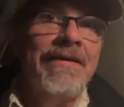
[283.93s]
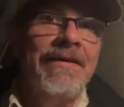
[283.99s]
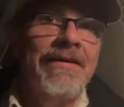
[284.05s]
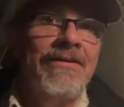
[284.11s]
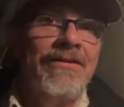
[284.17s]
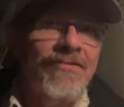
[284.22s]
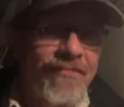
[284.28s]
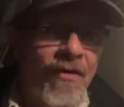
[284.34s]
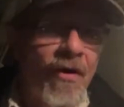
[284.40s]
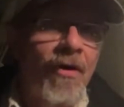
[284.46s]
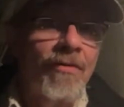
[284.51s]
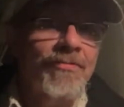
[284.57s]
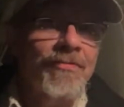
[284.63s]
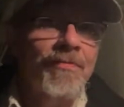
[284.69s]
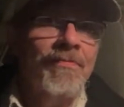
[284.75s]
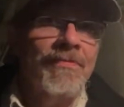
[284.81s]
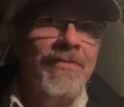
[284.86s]
It's
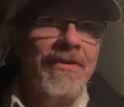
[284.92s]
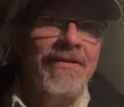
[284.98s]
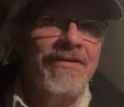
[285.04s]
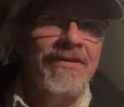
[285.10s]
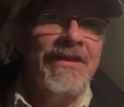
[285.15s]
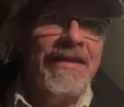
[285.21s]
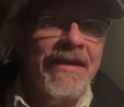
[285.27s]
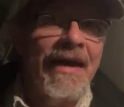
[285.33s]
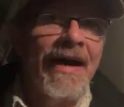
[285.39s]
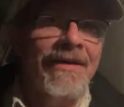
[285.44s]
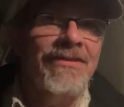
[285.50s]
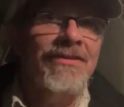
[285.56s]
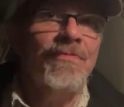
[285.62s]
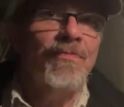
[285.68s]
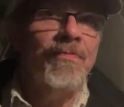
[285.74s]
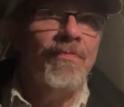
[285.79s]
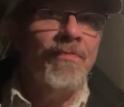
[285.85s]
false.
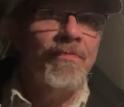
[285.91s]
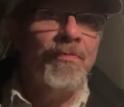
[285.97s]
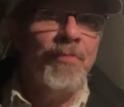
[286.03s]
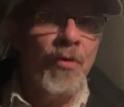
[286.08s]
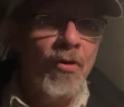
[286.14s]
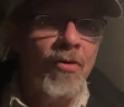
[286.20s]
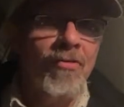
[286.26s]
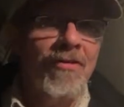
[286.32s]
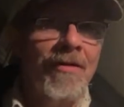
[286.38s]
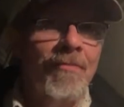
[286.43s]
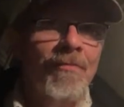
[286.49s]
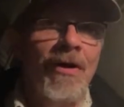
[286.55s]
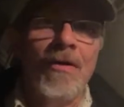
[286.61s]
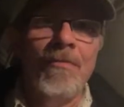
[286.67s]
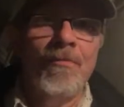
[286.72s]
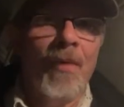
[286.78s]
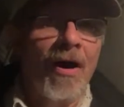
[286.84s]
DEI's program
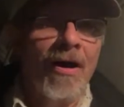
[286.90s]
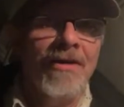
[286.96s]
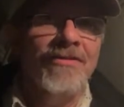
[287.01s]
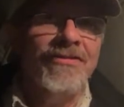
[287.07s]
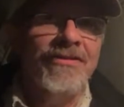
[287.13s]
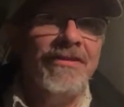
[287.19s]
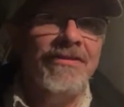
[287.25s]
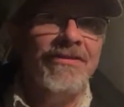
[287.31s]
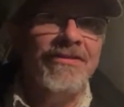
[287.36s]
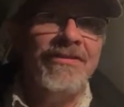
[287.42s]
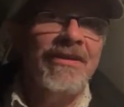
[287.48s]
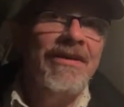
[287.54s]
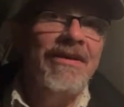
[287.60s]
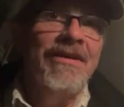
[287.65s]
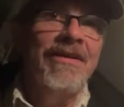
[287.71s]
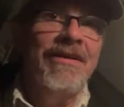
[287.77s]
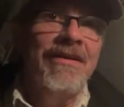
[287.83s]
policies,
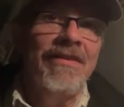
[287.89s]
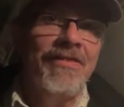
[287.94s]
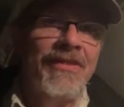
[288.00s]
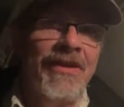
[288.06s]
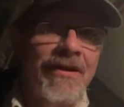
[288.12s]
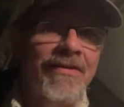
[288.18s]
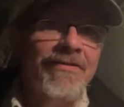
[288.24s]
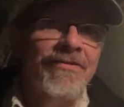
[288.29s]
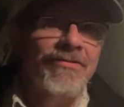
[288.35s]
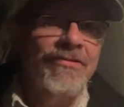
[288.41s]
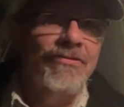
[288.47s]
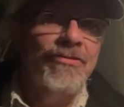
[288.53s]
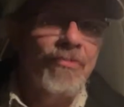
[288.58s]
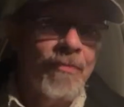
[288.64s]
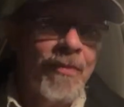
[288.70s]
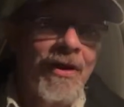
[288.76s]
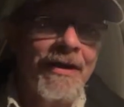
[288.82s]
they're
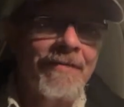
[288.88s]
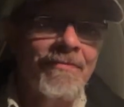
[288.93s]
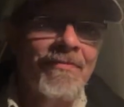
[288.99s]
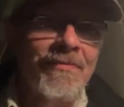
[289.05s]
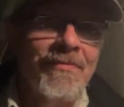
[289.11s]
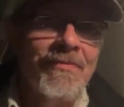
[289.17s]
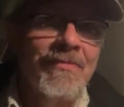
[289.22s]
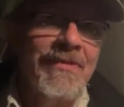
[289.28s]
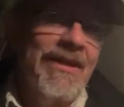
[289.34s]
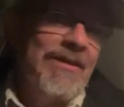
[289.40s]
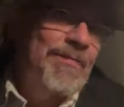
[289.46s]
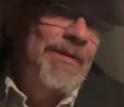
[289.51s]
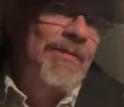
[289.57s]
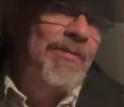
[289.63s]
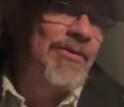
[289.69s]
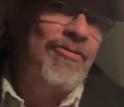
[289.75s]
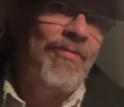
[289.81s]
to blame. That's
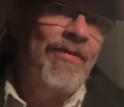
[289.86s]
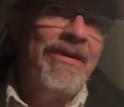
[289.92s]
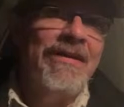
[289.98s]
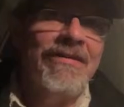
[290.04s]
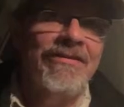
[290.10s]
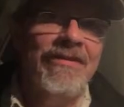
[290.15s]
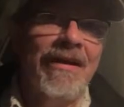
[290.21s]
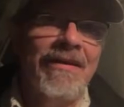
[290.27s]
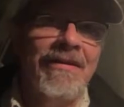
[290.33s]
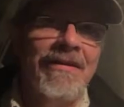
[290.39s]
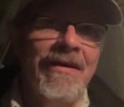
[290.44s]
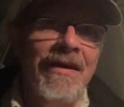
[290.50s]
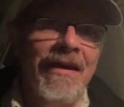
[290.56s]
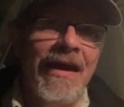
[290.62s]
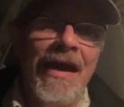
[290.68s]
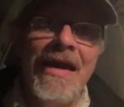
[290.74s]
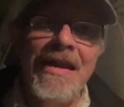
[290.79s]
pretty much what he said.
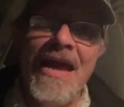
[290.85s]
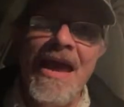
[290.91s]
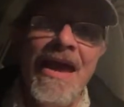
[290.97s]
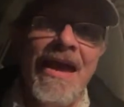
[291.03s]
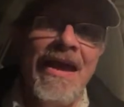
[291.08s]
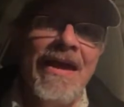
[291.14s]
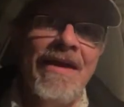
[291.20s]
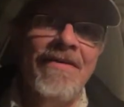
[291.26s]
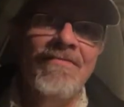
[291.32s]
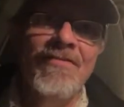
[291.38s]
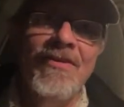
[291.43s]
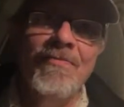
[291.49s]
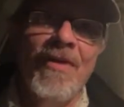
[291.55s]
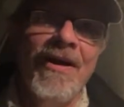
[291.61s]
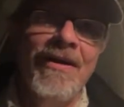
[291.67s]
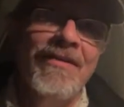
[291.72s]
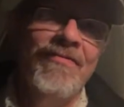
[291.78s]
And
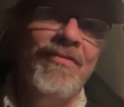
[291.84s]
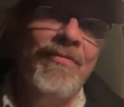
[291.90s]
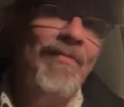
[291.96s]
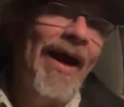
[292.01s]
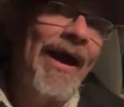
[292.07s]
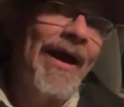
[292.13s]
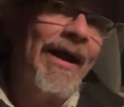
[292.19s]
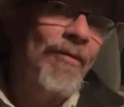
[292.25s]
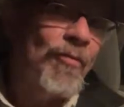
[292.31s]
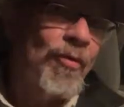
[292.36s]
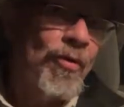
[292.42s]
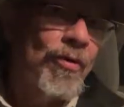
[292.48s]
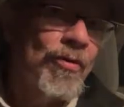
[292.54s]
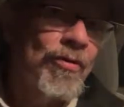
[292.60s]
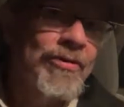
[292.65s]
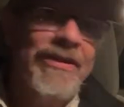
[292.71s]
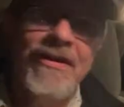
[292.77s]
everybody from MAGA
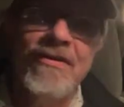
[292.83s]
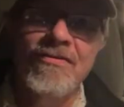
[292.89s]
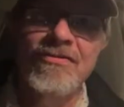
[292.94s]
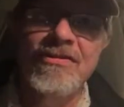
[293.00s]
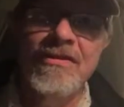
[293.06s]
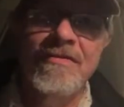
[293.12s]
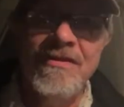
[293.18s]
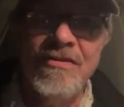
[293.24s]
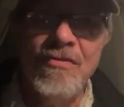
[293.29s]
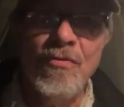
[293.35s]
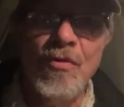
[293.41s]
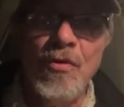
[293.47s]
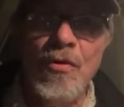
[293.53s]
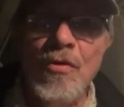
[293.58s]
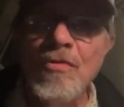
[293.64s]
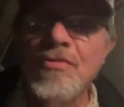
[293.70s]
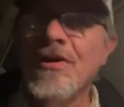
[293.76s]
world and conservative
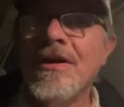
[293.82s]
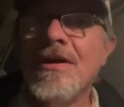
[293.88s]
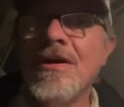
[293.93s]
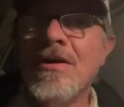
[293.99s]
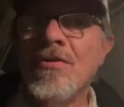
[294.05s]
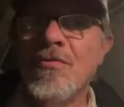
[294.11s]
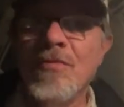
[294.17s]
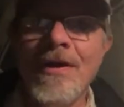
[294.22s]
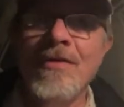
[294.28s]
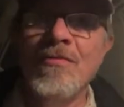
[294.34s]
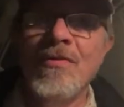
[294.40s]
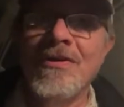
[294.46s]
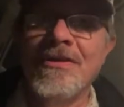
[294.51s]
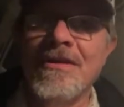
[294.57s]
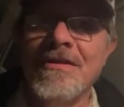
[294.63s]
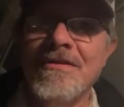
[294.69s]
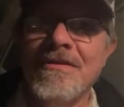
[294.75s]
world ran
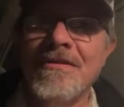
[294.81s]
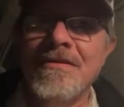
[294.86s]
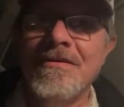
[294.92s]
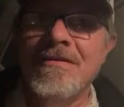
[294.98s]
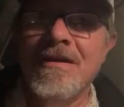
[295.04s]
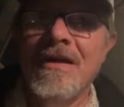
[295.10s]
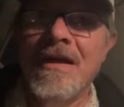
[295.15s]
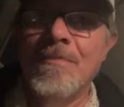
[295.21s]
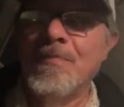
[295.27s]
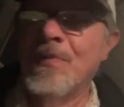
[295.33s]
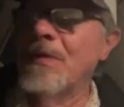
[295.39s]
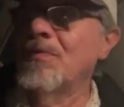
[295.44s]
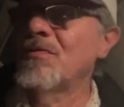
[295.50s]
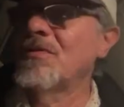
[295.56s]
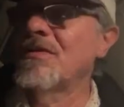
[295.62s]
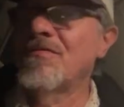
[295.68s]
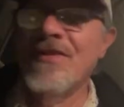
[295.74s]
with it, and
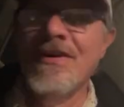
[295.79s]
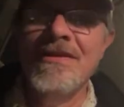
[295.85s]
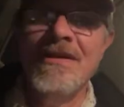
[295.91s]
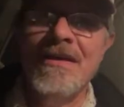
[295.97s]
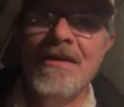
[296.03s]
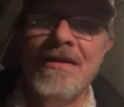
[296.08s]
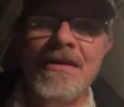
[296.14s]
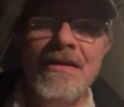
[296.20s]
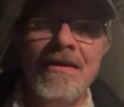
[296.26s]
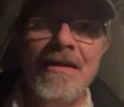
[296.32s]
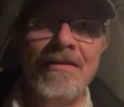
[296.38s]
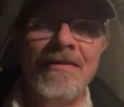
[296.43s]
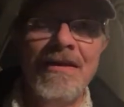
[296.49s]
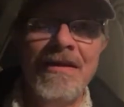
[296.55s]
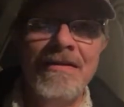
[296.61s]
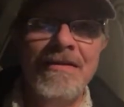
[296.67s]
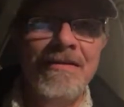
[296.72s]
people defending it.
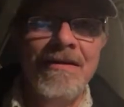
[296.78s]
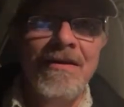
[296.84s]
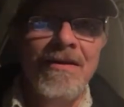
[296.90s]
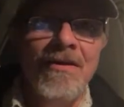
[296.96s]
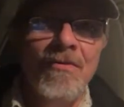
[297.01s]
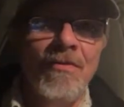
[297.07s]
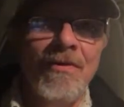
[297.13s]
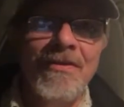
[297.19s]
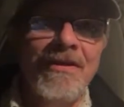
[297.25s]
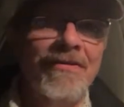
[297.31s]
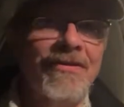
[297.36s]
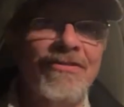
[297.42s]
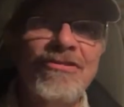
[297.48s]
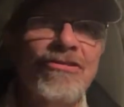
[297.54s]
And when there is